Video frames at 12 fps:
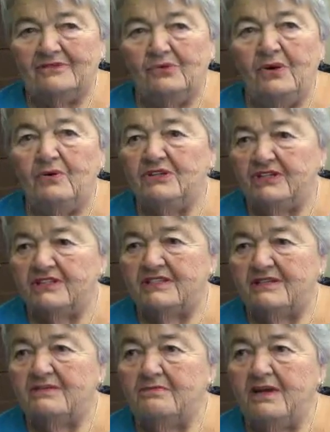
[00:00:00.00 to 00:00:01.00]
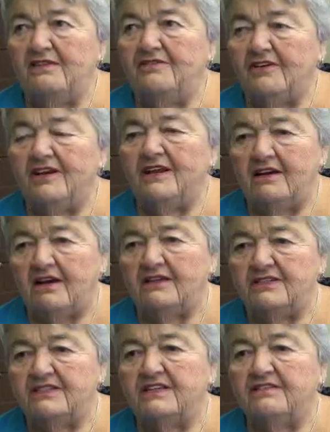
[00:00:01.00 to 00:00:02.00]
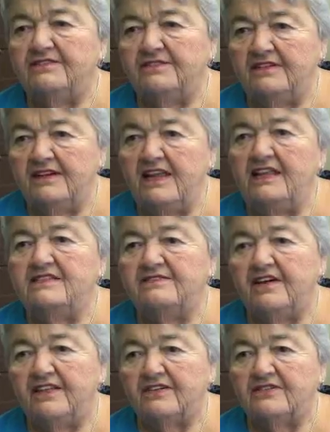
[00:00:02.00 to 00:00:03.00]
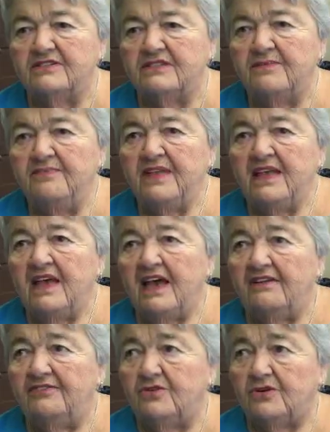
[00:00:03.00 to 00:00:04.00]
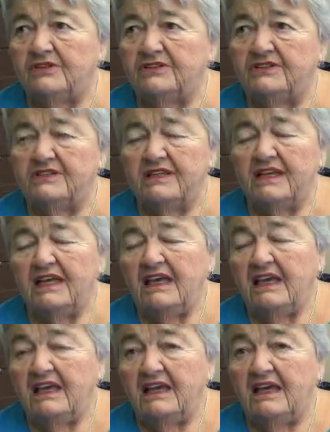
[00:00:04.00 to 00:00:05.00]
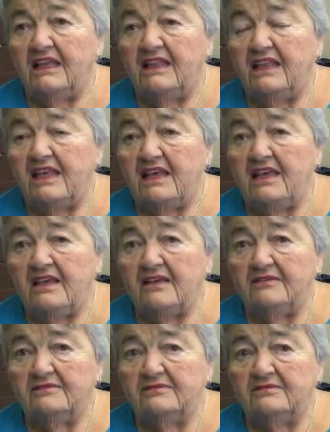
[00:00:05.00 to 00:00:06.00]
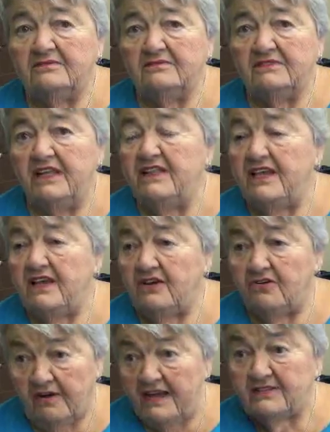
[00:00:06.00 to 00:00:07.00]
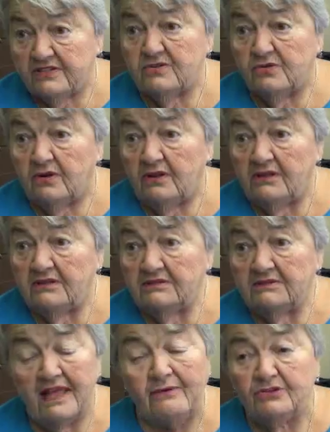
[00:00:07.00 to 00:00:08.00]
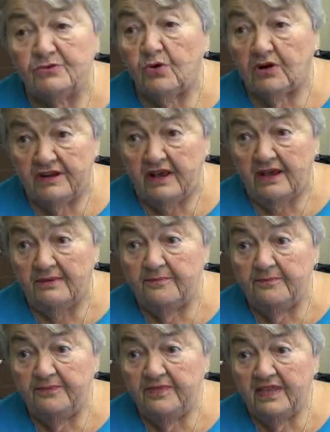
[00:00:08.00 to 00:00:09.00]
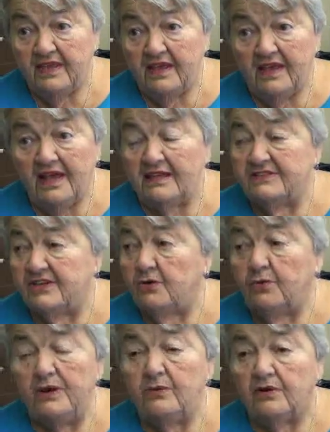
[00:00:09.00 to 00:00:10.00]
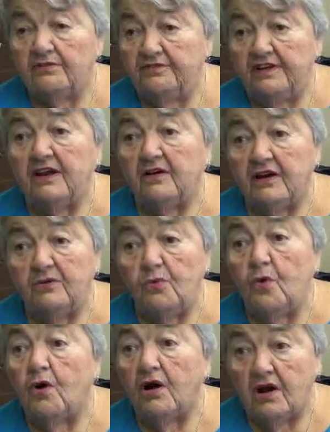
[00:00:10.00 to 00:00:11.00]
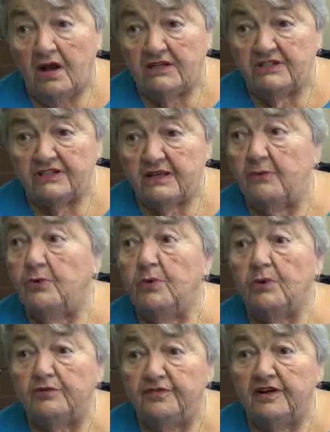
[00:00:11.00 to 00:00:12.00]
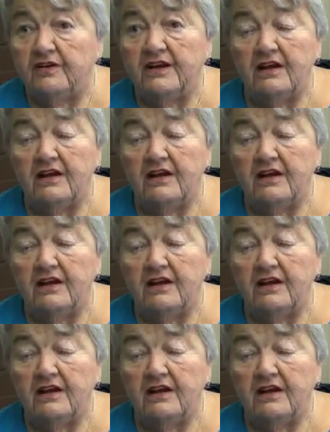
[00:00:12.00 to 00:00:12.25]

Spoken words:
we were just made very conscious of needs of others. And of course, in the grade school, that was wartime. And so we were very war conscious. I mean, we were very